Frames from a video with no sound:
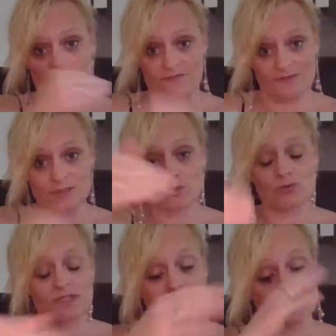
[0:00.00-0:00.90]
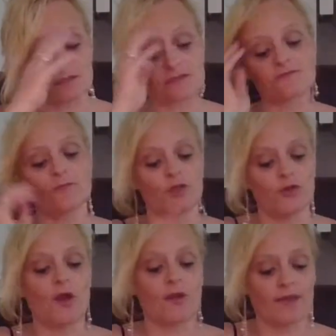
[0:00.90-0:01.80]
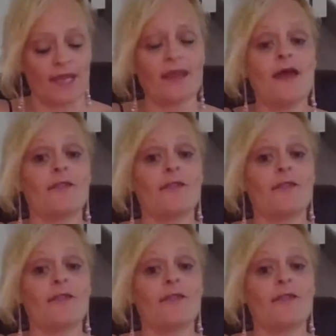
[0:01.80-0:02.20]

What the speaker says: a physical distance from you, okay,